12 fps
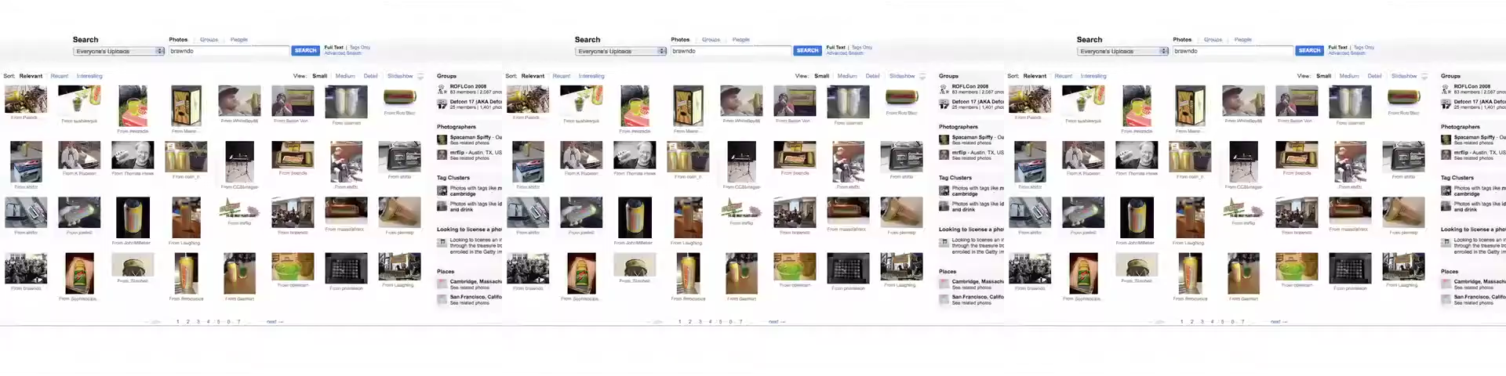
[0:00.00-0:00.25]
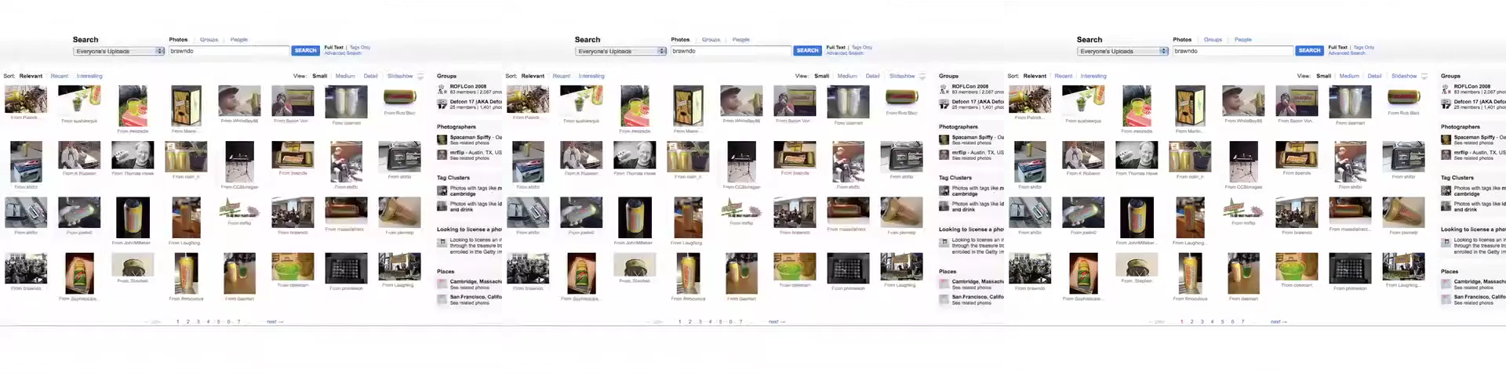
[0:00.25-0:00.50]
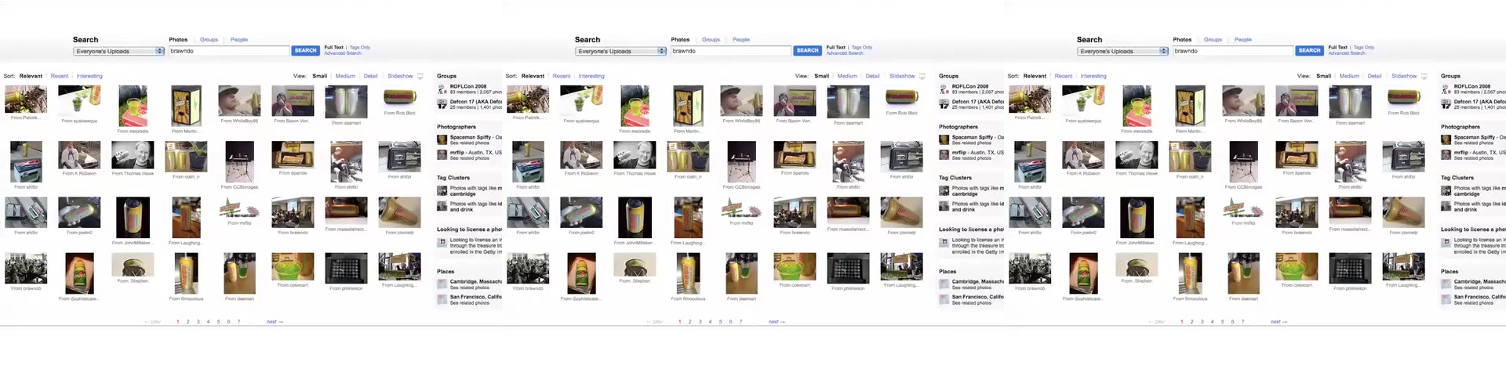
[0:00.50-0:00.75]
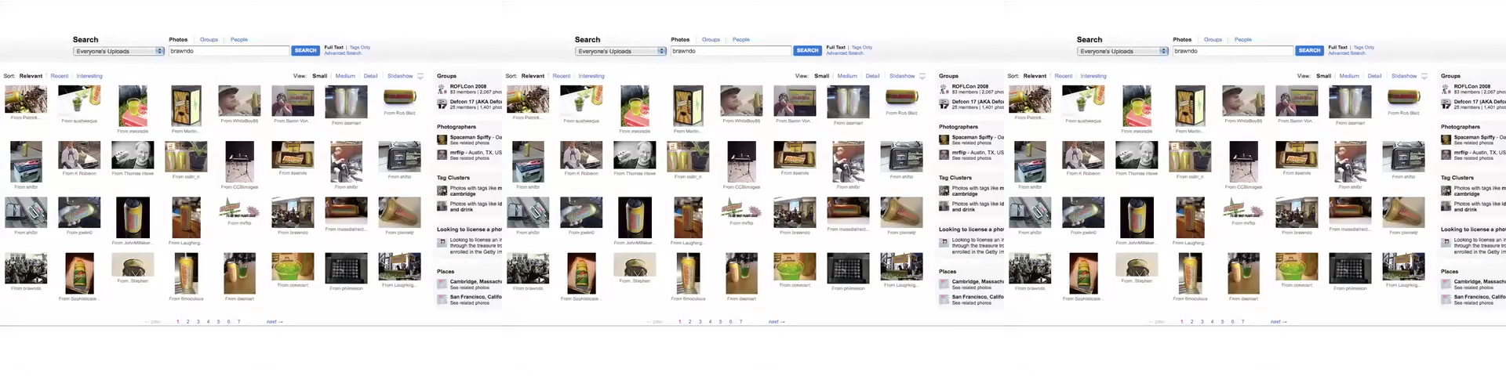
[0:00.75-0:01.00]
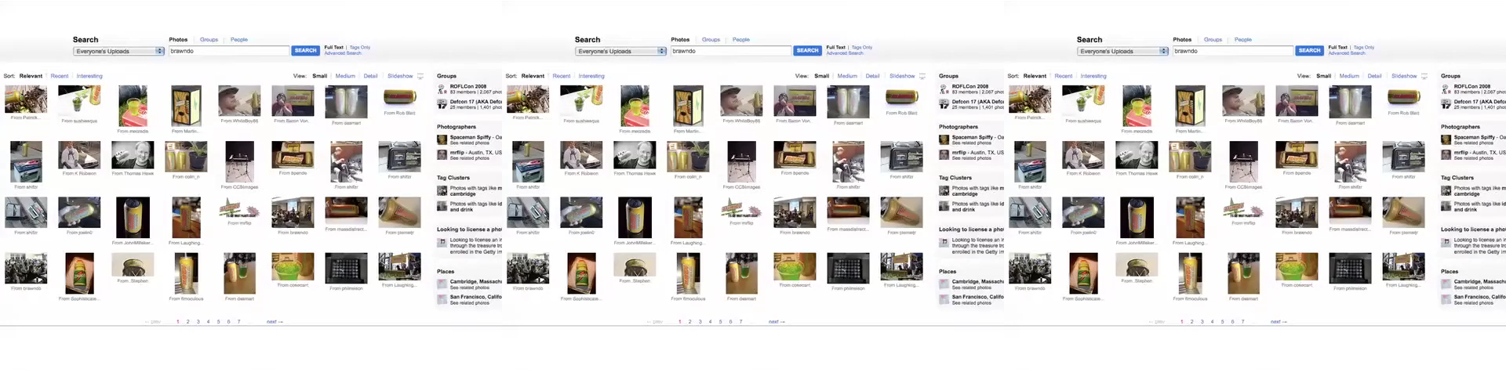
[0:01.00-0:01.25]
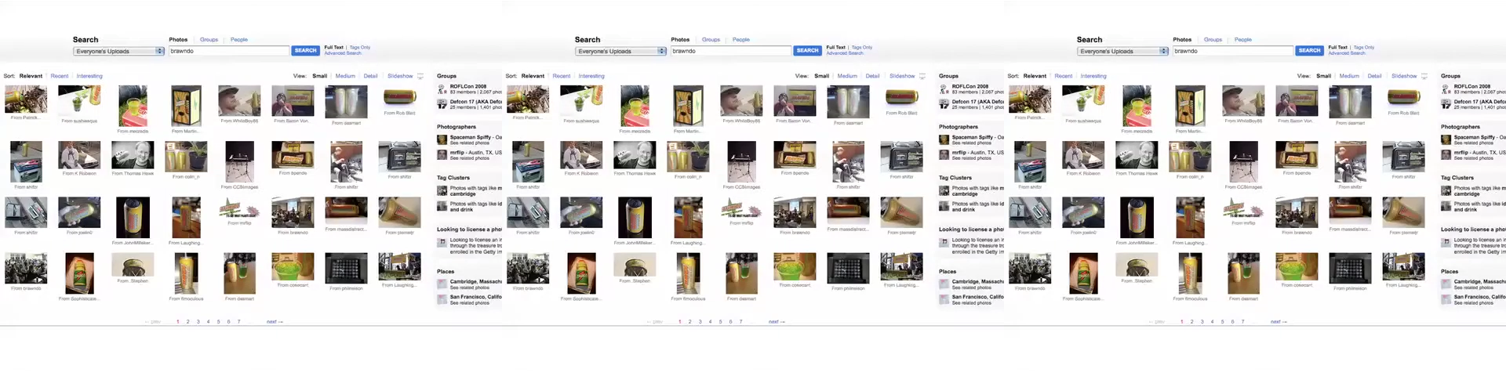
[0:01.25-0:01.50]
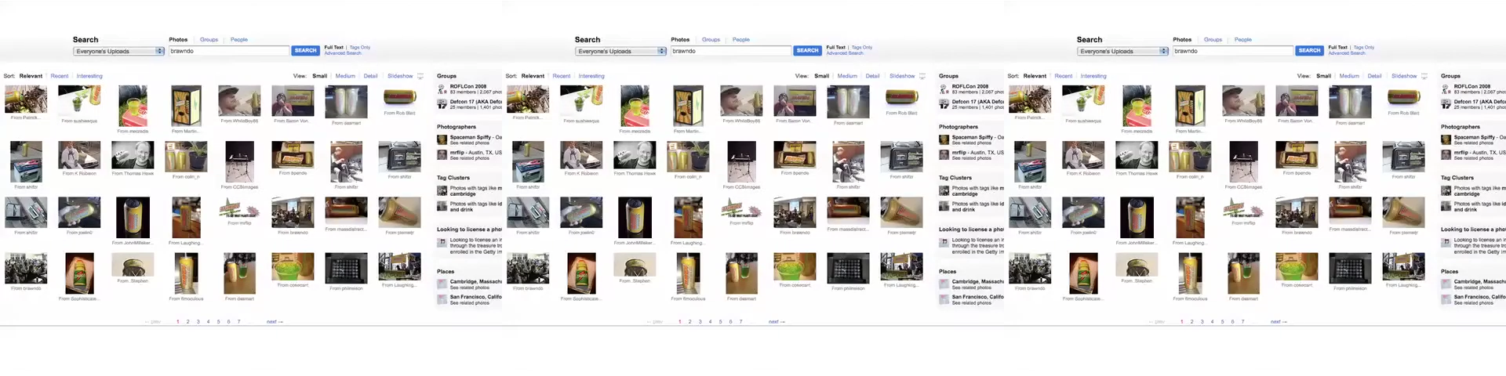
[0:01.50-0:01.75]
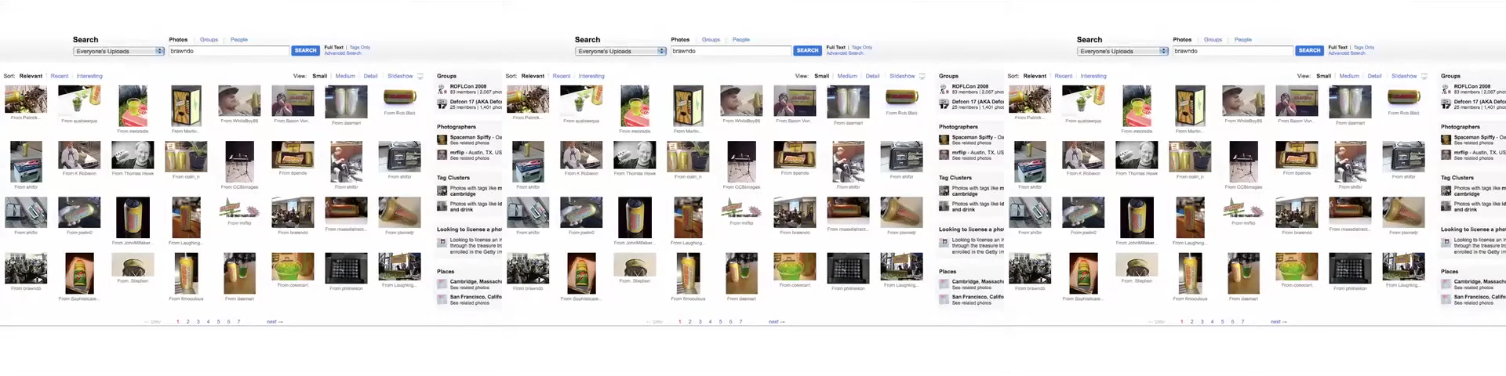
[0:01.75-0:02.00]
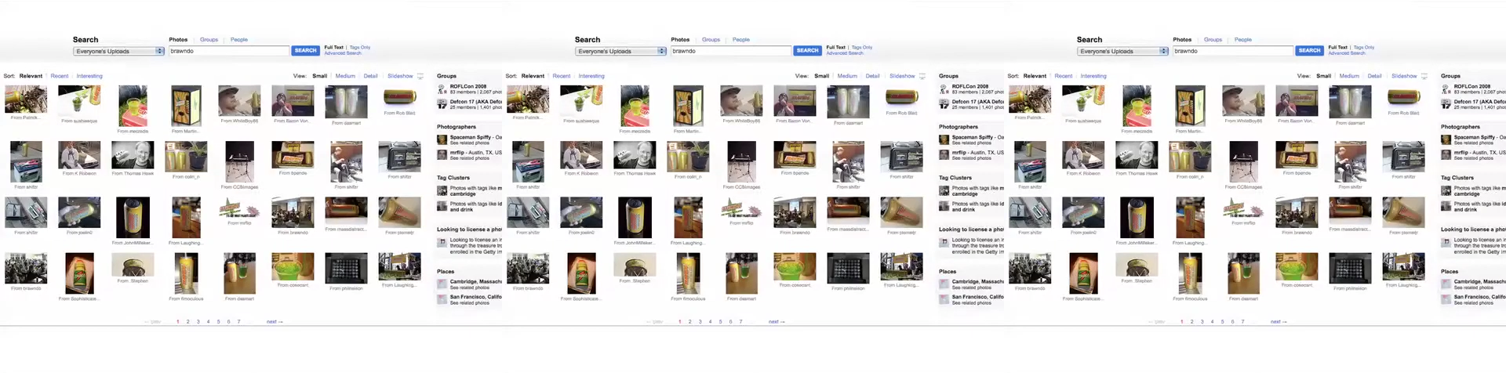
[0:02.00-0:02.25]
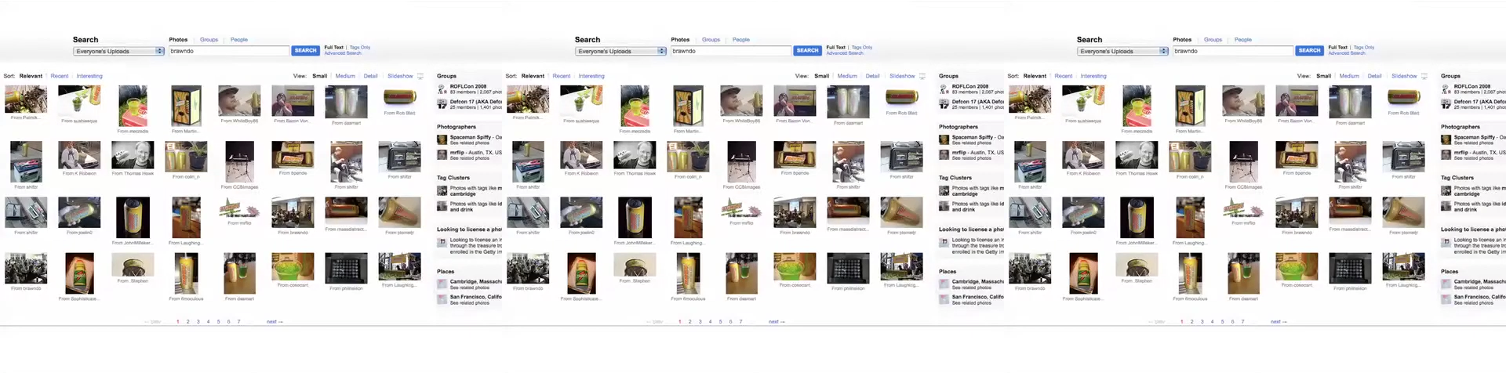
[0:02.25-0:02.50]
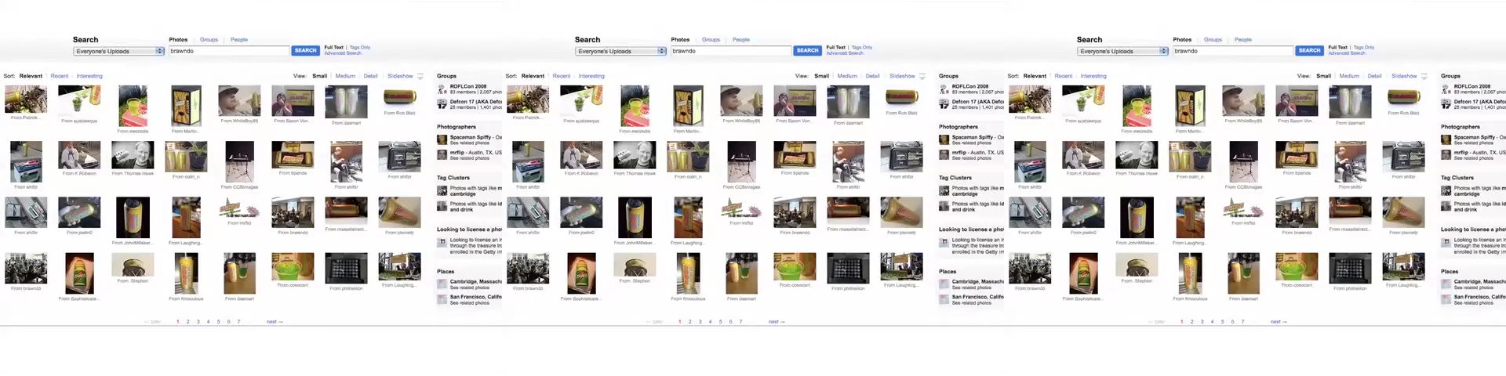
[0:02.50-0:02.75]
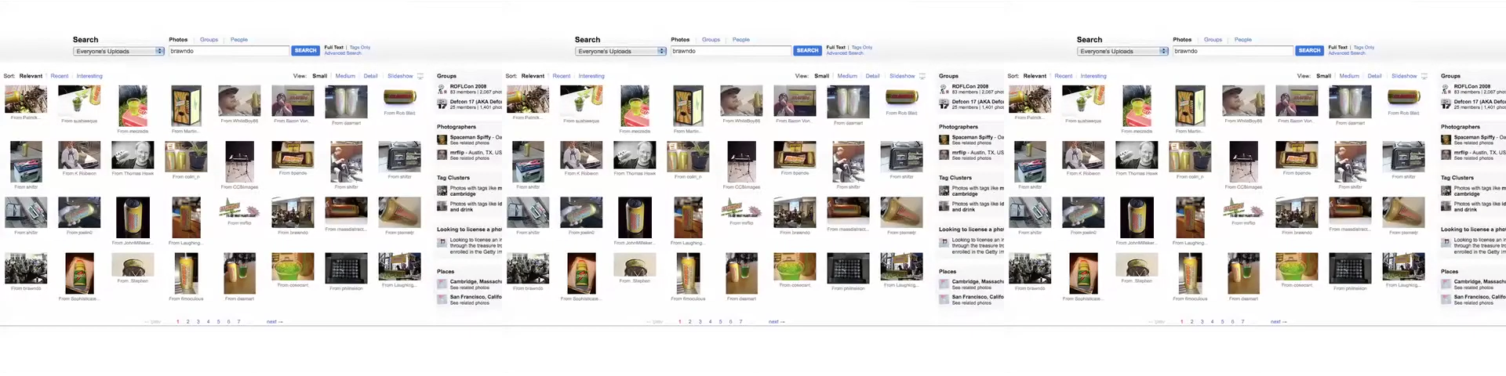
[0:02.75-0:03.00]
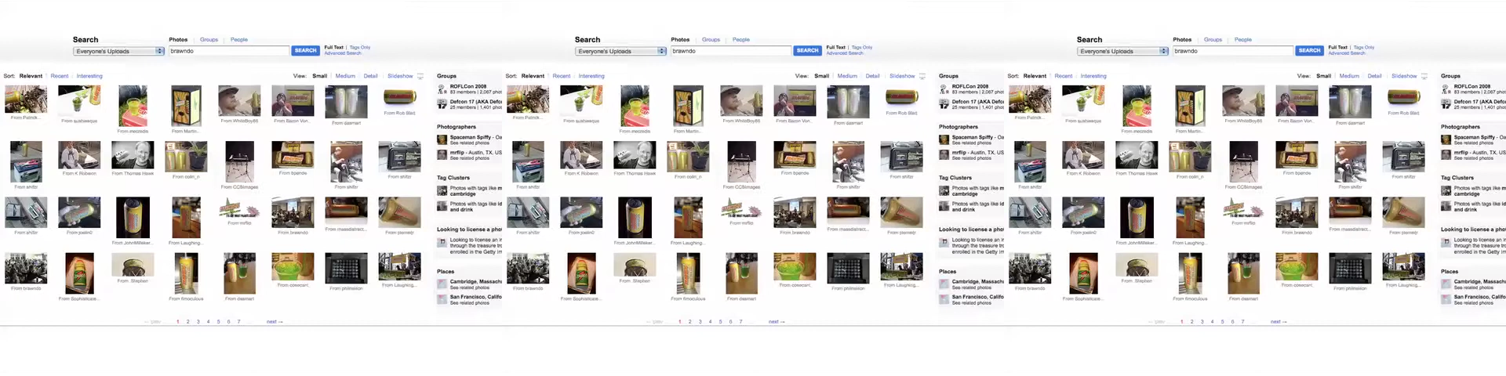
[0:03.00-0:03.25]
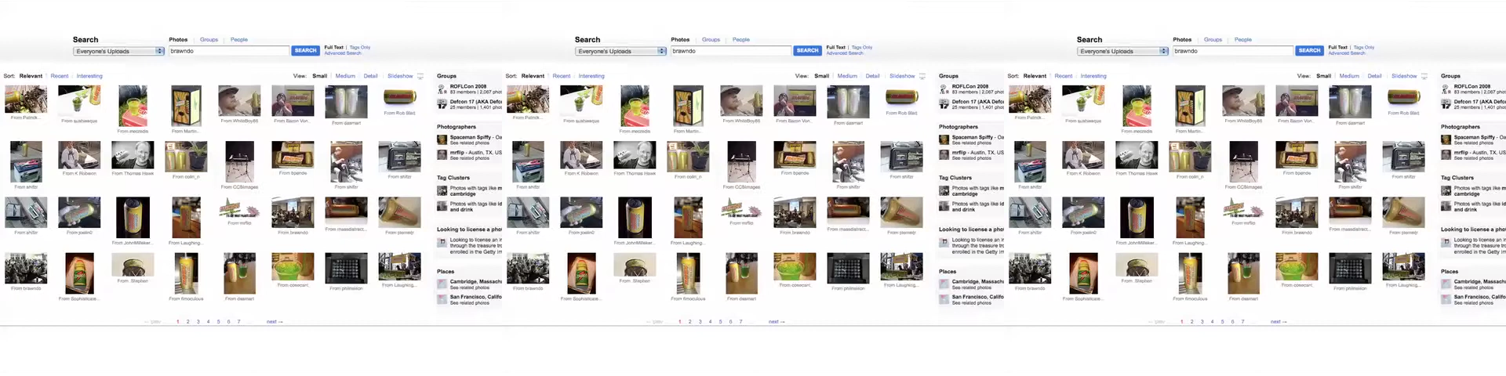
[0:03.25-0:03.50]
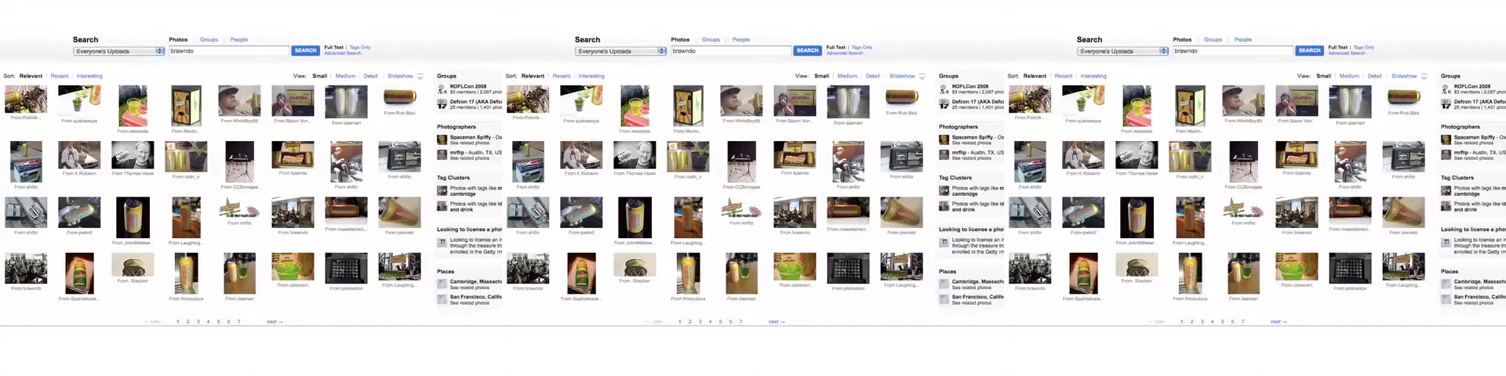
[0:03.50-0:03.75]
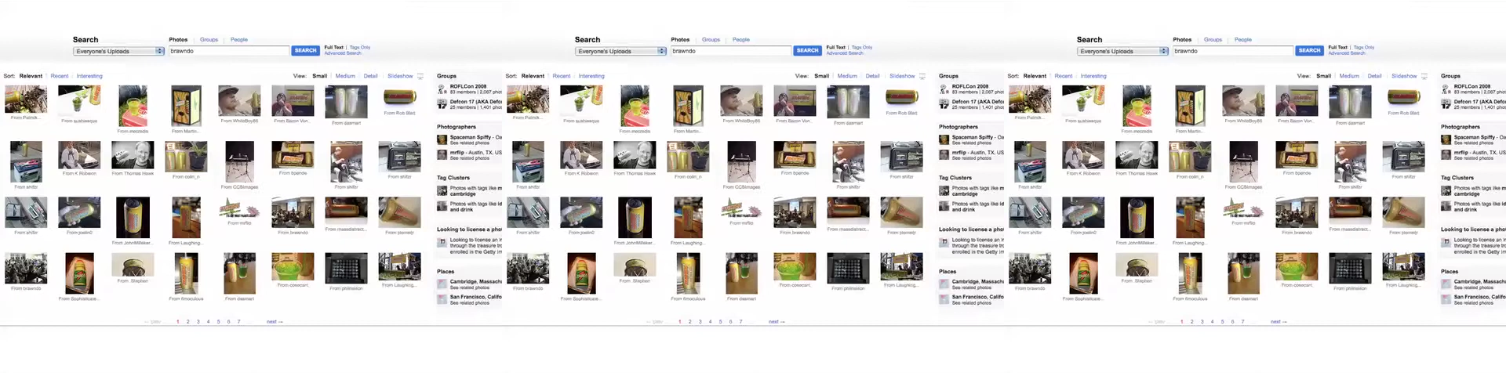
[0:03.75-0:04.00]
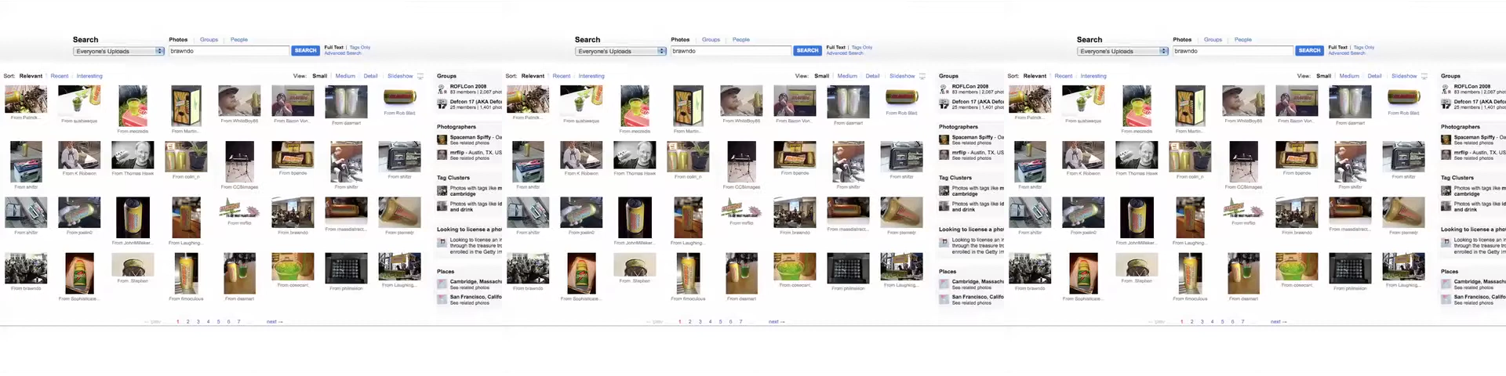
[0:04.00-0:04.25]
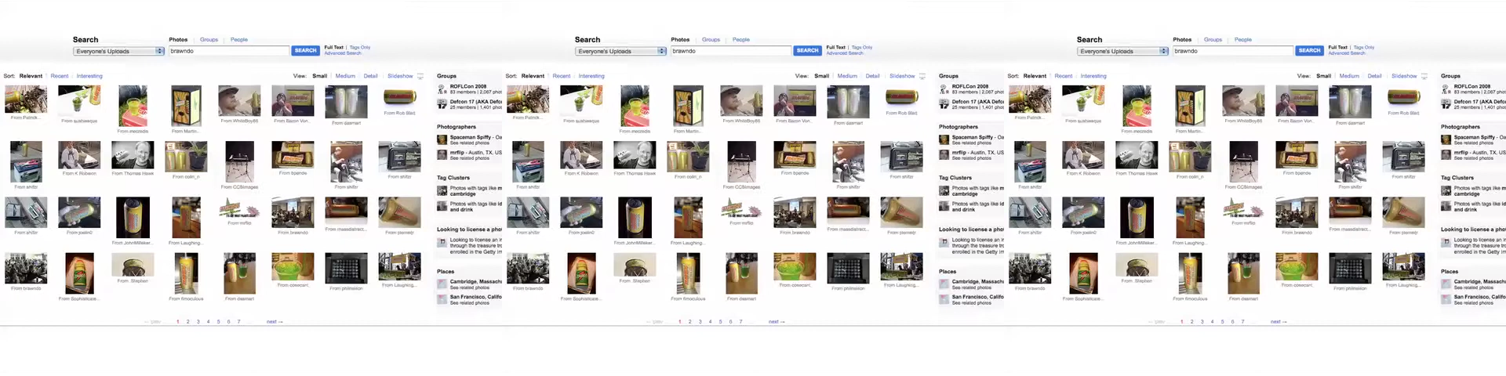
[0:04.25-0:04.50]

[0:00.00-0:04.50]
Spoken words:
[unreadable: no face in view]